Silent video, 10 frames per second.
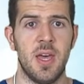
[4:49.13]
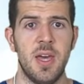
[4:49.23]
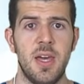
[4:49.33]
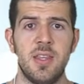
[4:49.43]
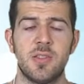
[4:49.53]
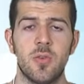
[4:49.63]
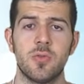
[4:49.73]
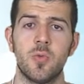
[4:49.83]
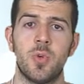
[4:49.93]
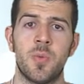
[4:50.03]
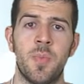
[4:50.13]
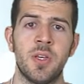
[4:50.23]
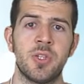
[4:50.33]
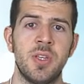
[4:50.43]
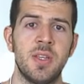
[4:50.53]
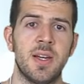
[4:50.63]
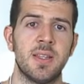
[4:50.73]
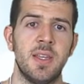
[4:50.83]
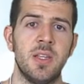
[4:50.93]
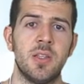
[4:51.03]
It is also worth mentioning that
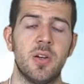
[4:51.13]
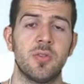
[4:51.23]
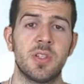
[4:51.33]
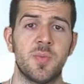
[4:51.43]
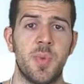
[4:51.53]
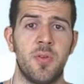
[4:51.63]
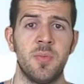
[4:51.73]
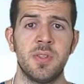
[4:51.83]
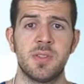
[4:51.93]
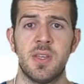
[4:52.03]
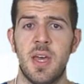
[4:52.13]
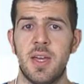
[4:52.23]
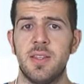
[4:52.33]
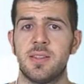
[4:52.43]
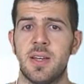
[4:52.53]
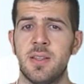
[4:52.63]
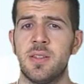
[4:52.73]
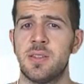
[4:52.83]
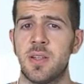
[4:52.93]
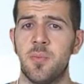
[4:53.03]
in those experiments, the
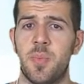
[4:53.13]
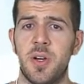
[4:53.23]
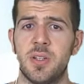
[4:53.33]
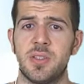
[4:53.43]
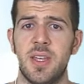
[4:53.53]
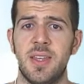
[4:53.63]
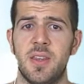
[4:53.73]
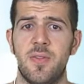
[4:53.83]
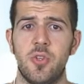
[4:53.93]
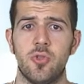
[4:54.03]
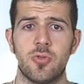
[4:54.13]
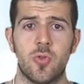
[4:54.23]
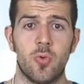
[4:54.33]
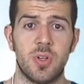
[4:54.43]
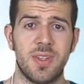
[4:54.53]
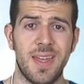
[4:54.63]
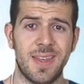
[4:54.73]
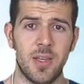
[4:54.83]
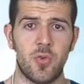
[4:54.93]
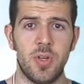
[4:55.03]
scientists compared individuals who were
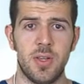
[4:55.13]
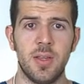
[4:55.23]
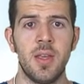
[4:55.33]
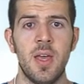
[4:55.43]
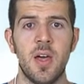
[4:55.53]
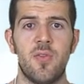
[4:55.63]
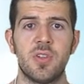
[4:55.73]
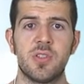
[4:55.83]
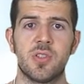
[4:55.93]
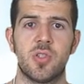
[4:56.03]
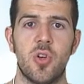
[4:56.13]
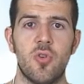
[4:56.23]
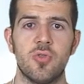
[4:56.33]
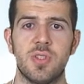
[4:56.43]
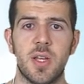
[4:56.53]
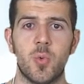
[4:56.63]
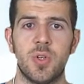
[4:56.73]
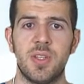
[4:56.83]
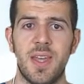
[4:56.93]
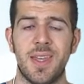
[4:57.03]
taking creatine versus those that were
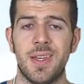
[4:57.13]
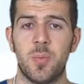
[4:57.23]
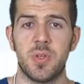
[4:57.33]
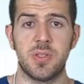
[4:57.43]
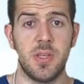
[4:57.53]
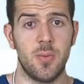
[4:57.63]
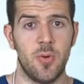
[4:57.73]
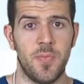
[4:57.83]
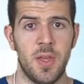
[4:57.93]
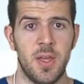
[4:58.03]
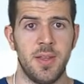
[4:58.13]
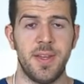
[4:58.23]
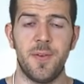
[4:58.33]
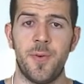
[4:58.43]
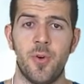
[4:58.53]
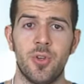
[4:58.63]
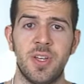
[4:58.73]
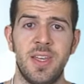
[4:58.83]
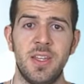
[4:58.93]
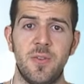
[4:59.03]
taking a placebo. Therefore, the
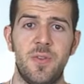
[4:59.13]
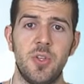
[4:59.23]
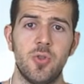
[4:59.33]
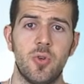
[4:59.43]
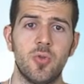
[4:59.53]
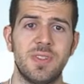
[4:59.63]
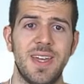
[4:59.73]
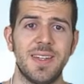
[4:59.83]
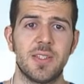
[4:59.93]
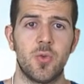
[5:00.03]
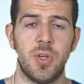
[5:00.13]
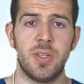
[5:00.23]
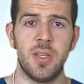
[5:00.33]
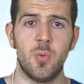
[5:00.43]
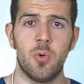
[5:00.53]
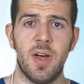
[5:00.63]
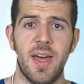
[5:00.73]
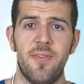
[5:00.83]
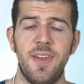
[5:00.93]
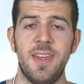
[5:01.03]
individual who takes creatine will
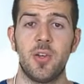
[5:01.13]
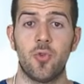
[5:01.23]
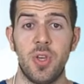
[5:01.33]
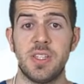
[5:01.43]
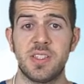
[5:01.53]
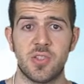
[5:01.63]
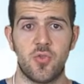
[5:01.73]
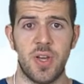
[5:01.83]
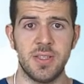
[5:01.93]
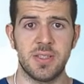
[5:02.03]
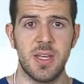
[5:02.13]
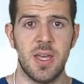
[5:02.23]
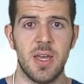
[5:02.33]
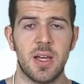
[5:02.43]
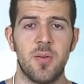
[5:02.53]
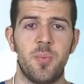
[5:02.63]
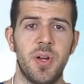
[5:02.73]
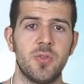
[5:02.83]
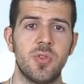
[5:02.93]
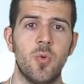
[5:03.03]
have increased strength compared
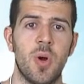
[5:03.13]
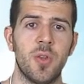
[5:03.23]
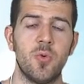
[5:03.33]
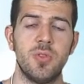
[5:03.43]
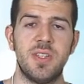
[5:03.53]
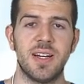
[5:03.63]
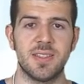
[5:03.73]
to the one who doesn't